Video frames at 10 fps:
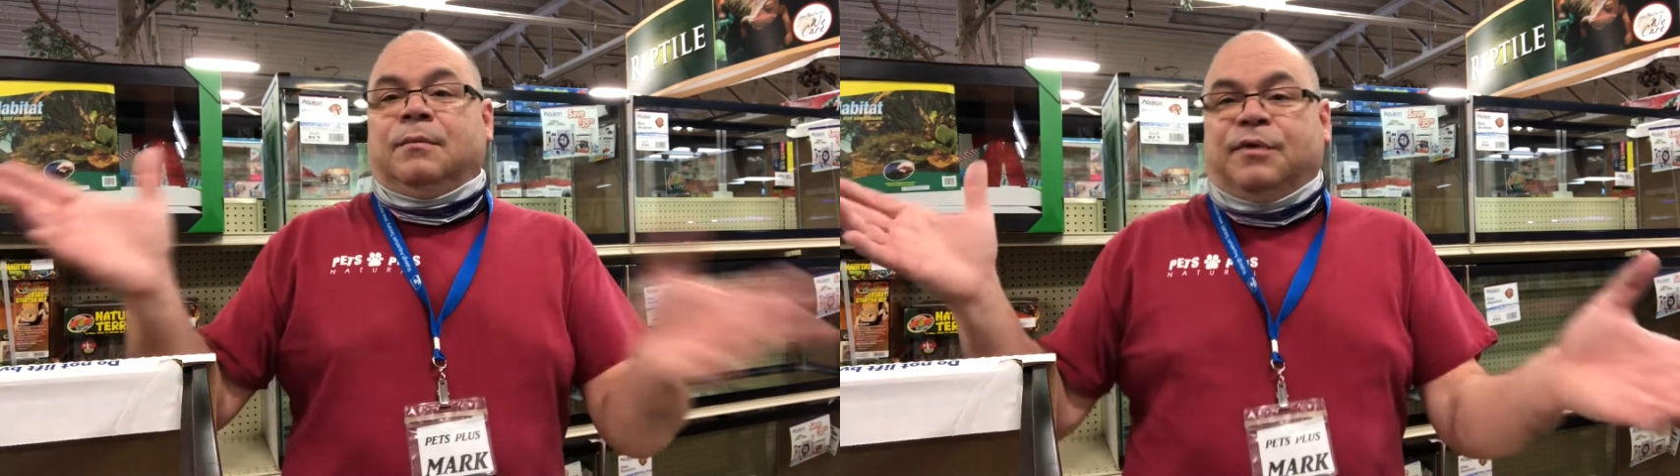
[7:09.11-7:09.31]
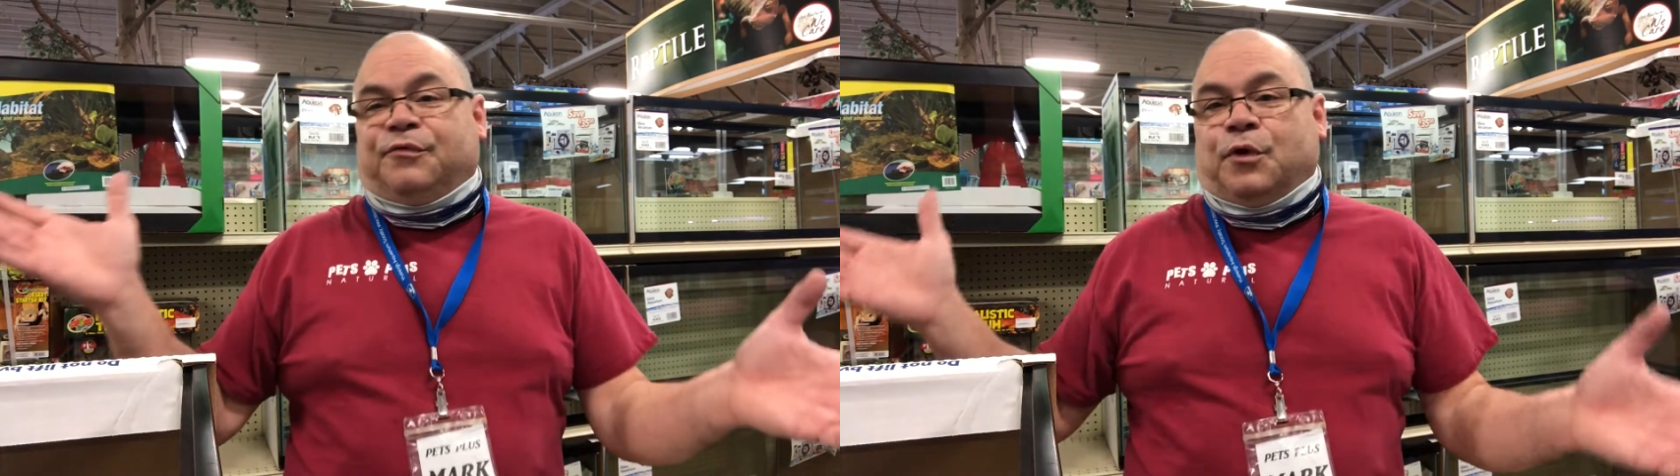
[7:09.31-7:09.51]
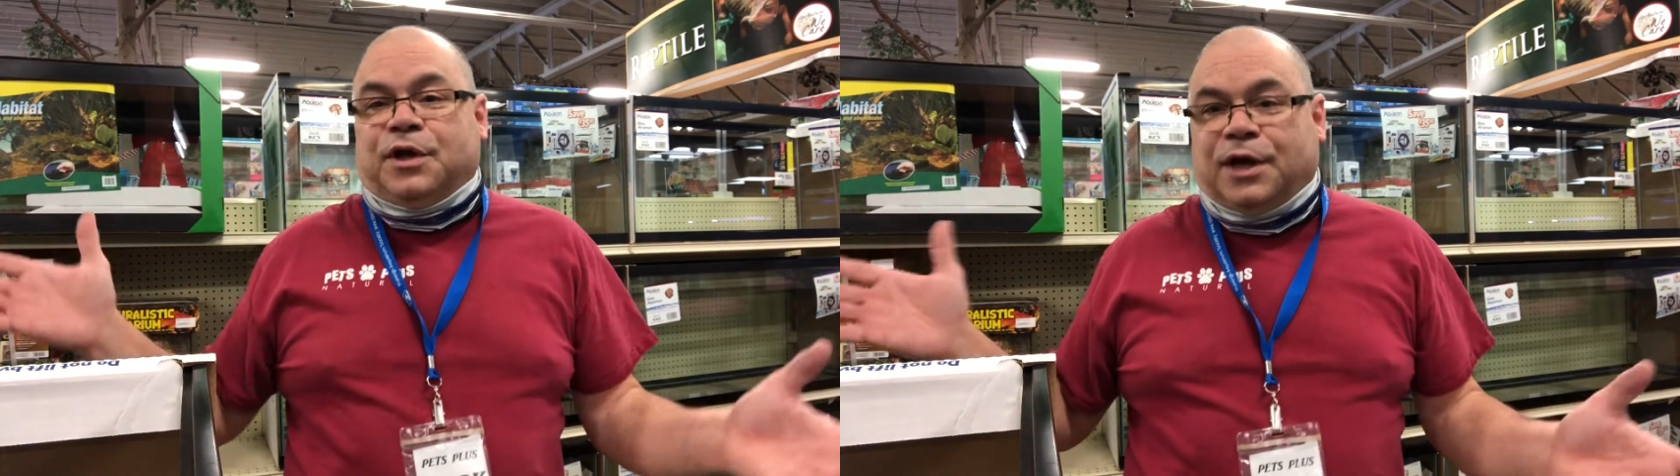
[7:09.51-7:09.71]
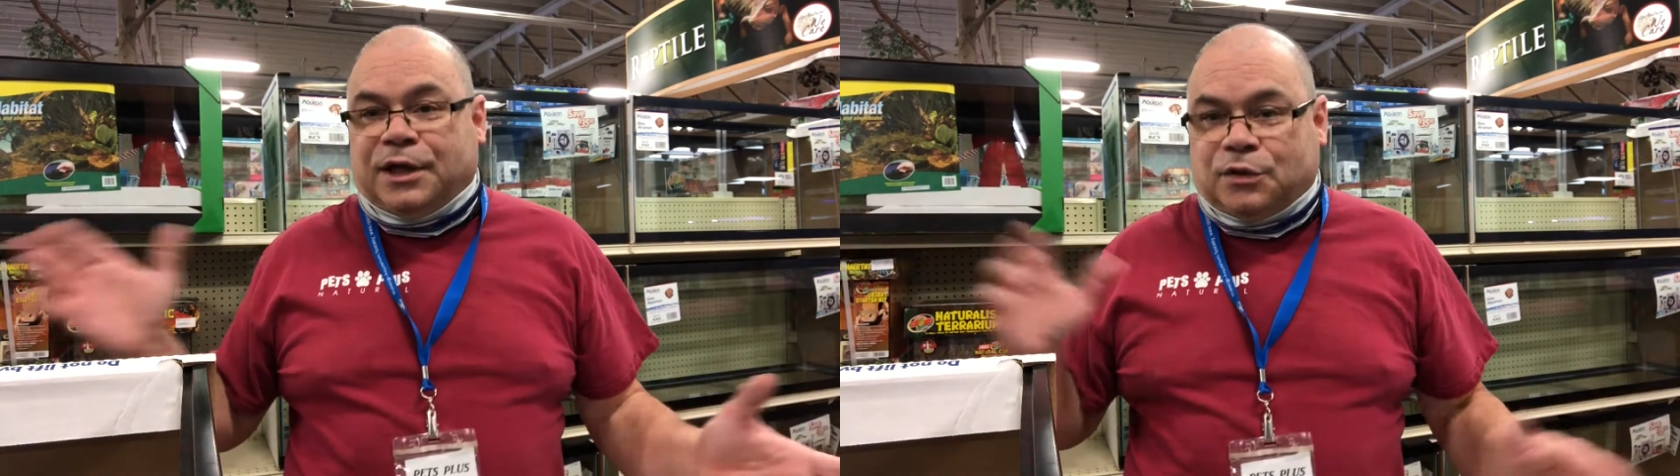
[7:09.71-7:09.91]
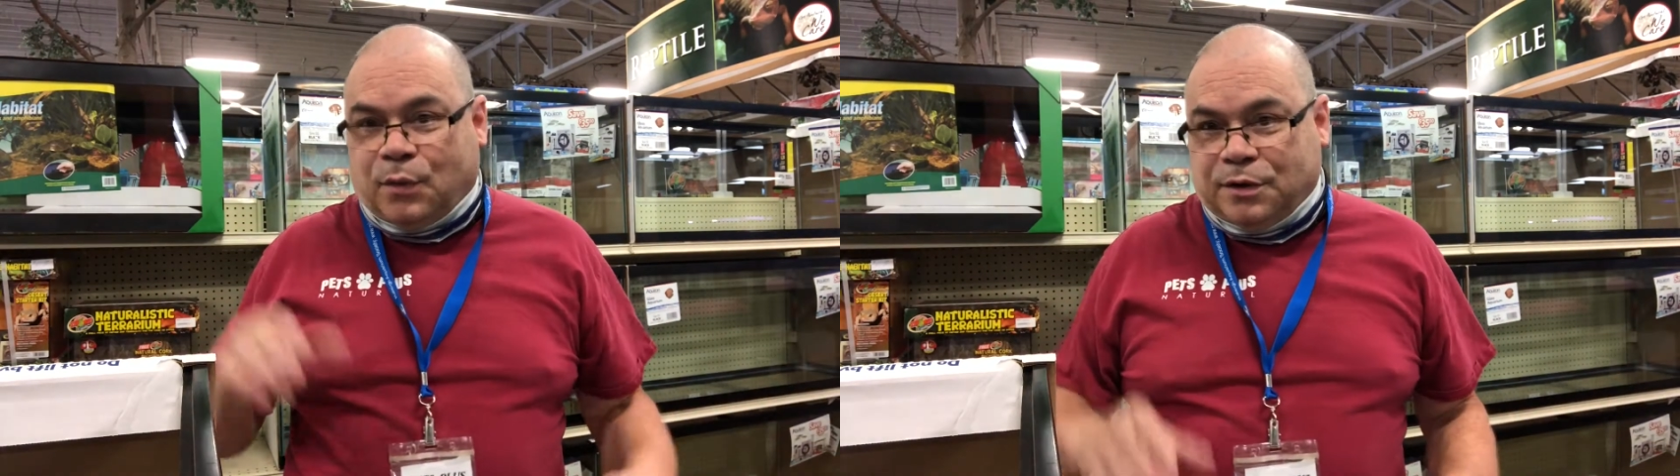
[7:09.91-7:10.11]
before you
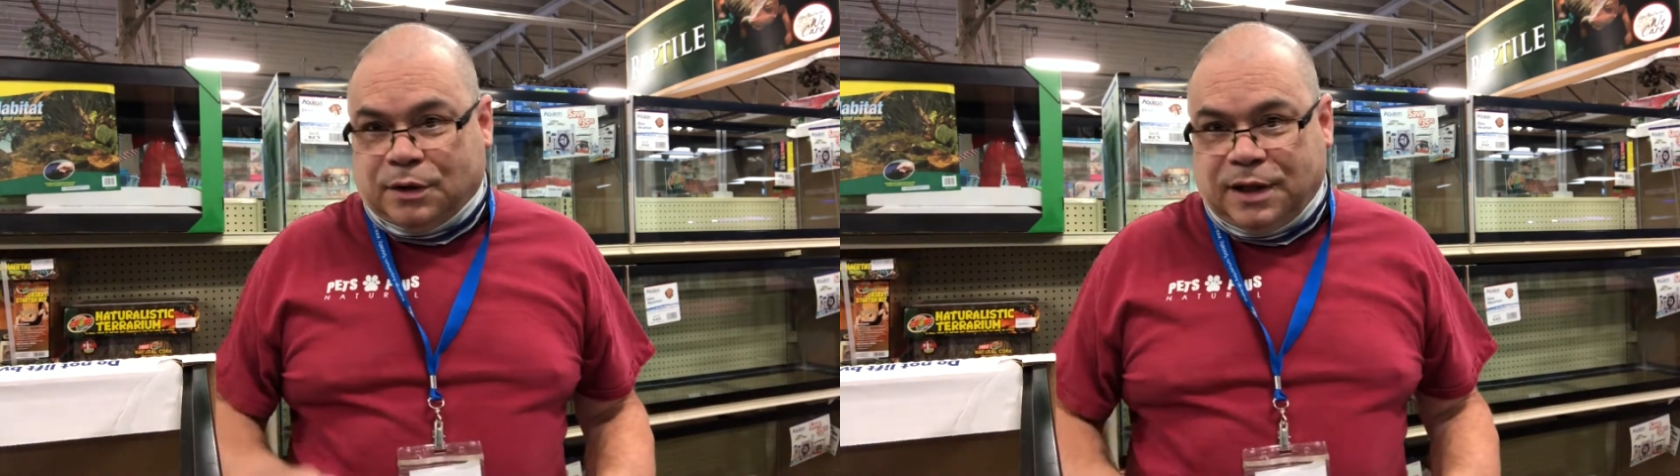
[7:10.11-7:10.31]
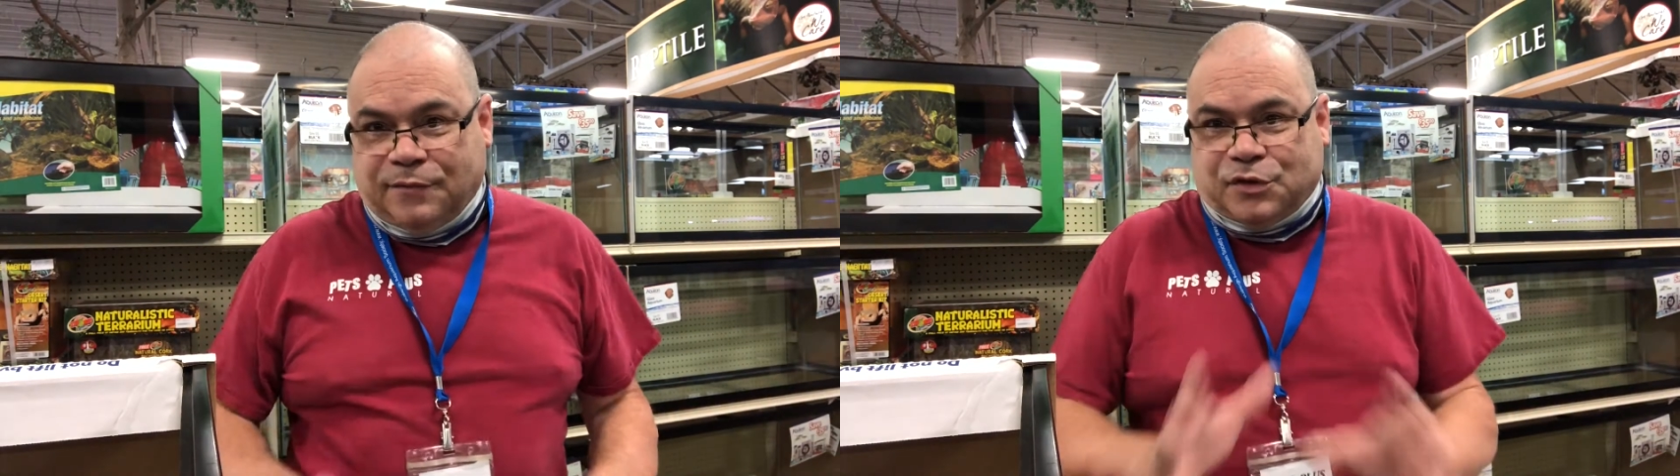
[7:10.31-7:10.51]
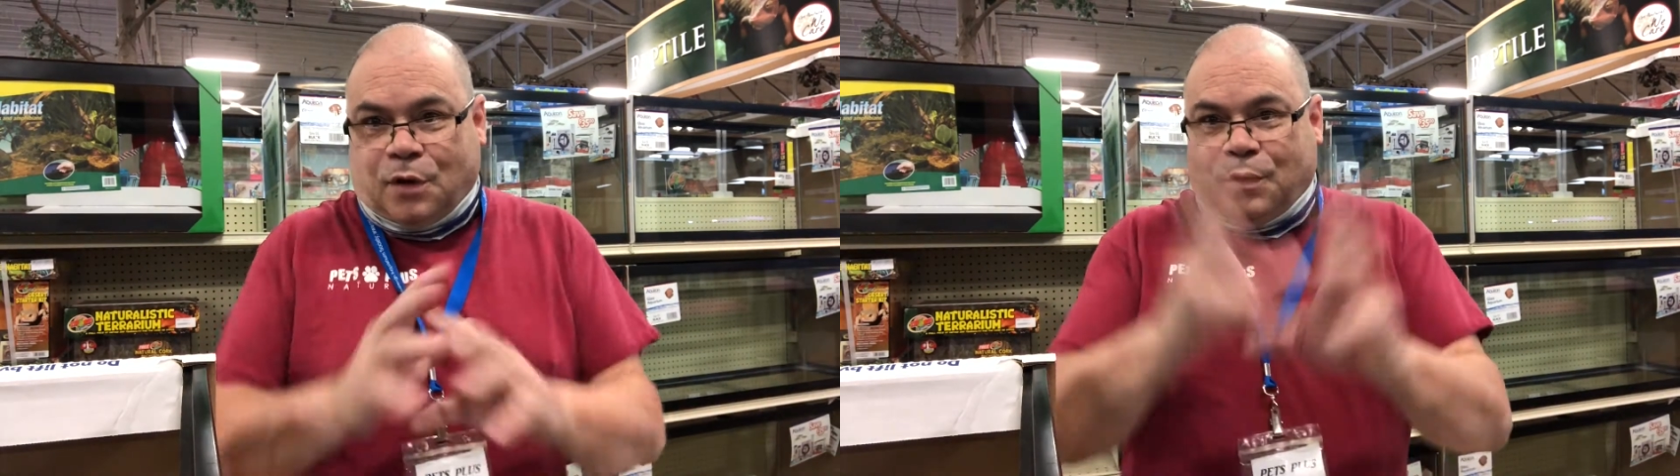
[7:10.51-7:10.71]
get to where the leaves are,